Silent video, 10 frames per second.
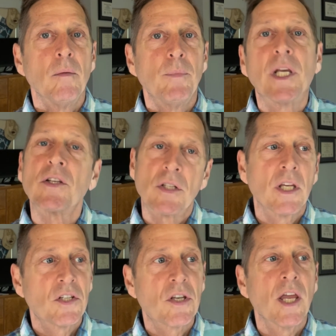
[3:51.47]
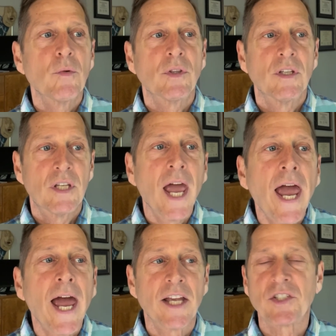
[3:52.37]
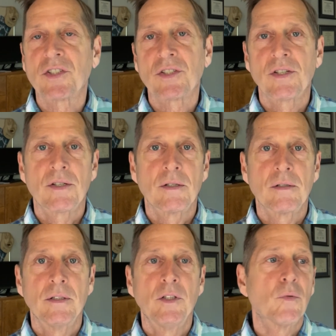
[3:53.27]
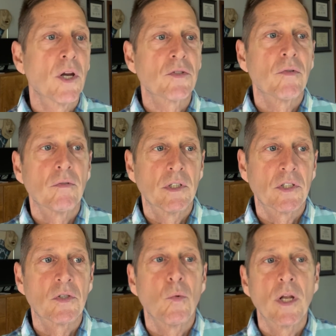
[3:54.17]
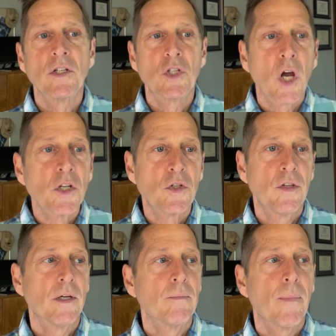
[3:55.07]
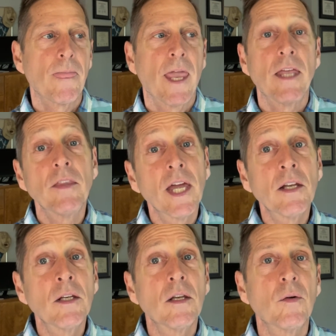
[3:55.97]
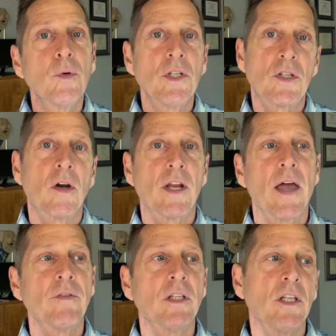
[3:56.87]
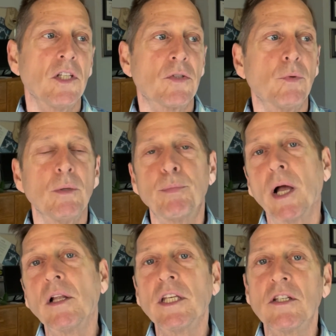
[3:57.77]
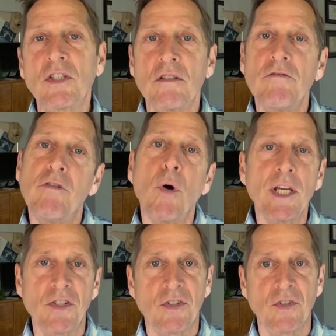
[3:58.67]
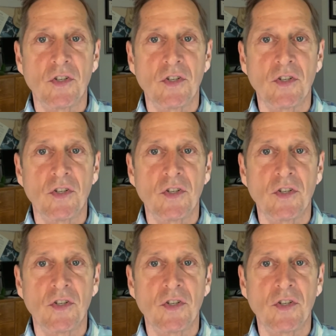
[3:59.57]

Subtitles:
because they stay with the tasks, and the rest of us want to judge them. And then we start having these rebellious voices